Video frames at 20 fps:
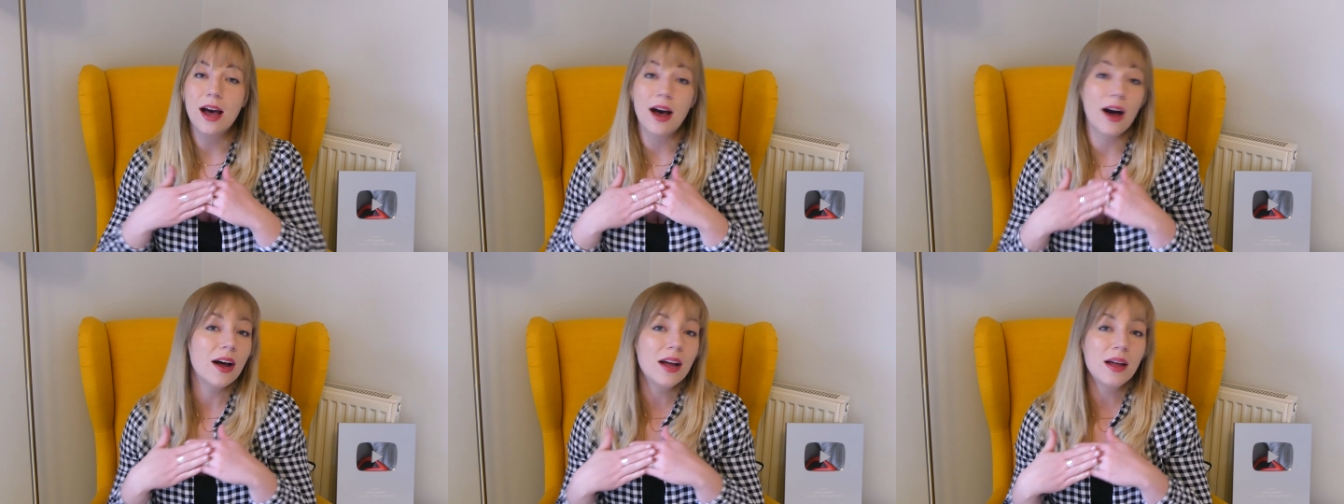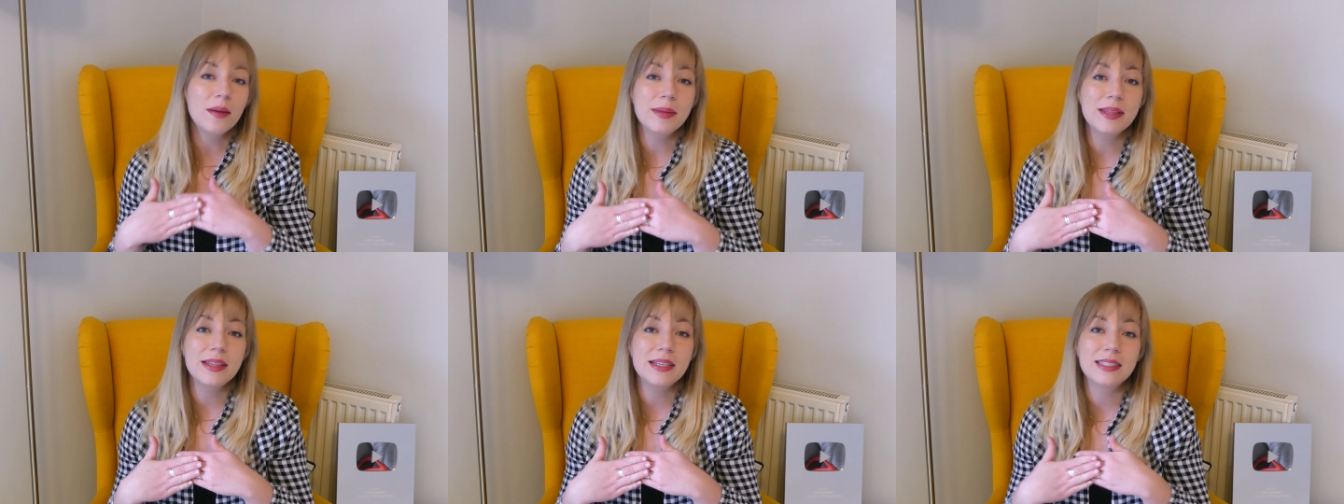I
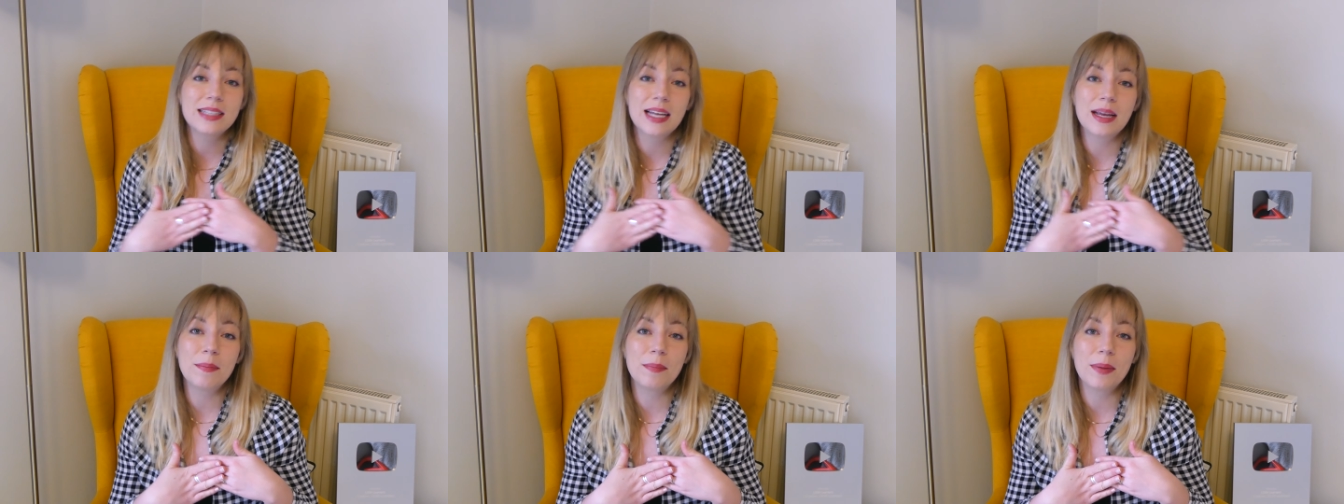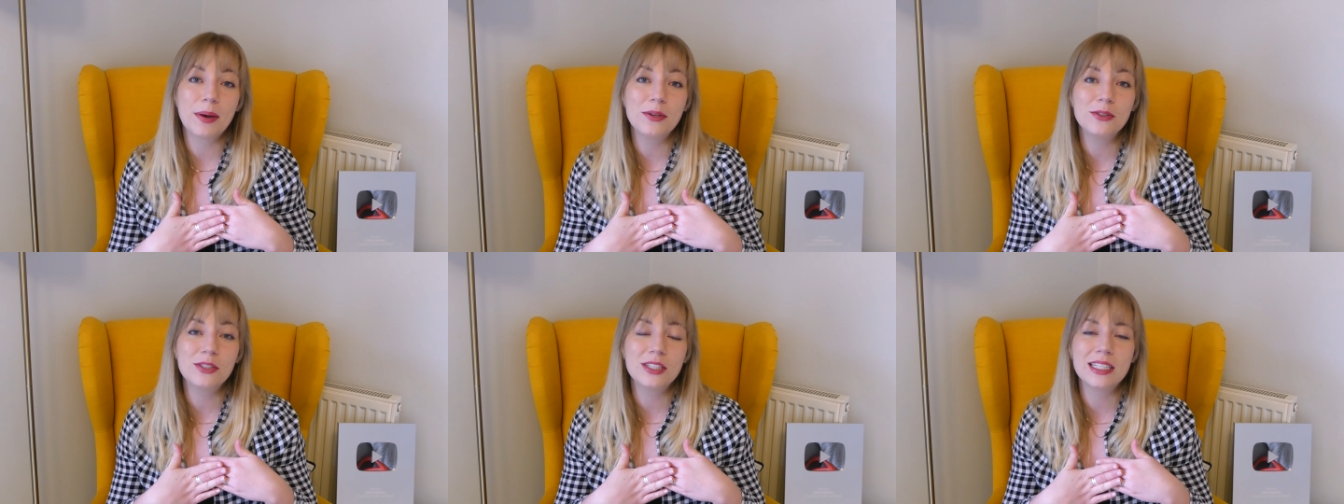am in the same
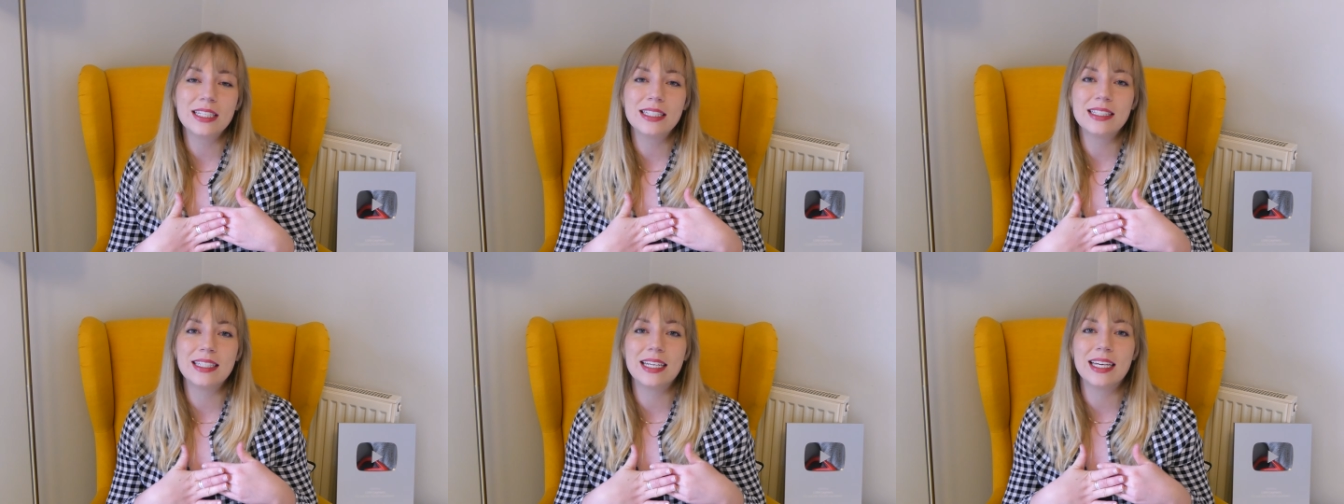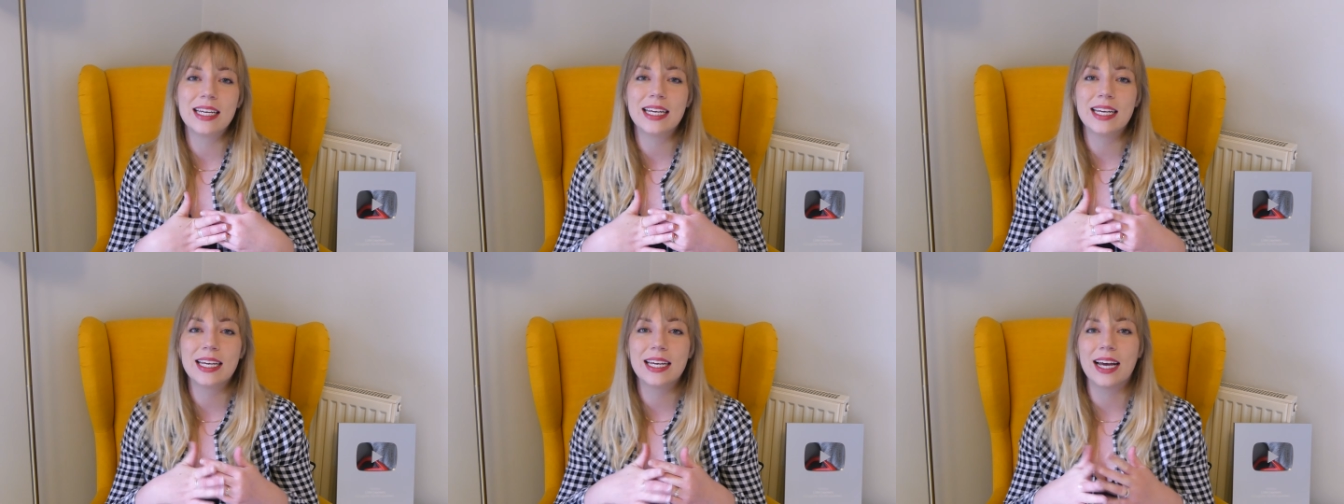boat this
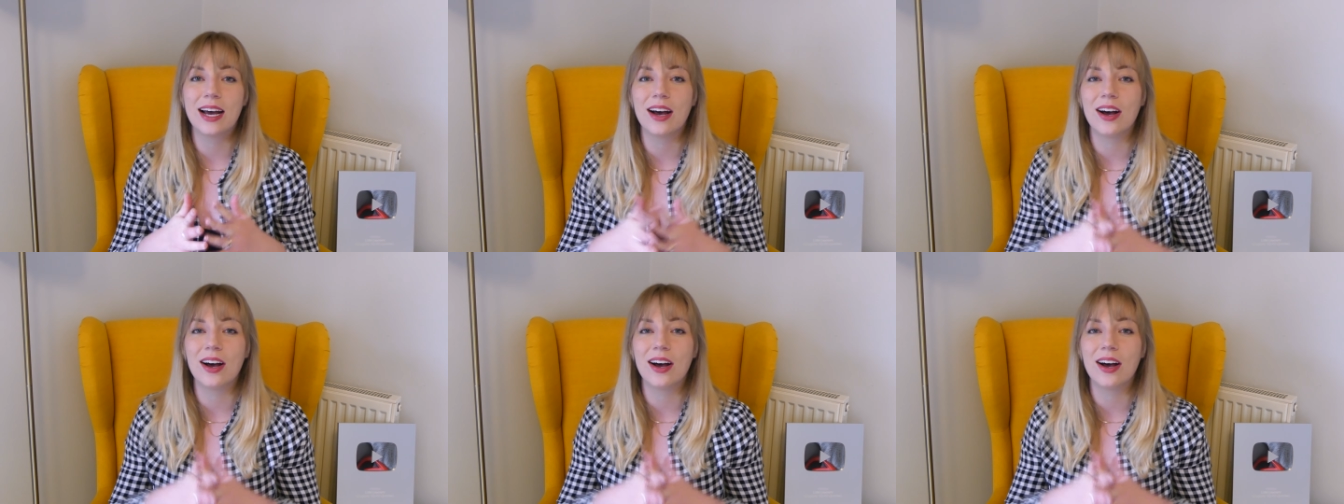year.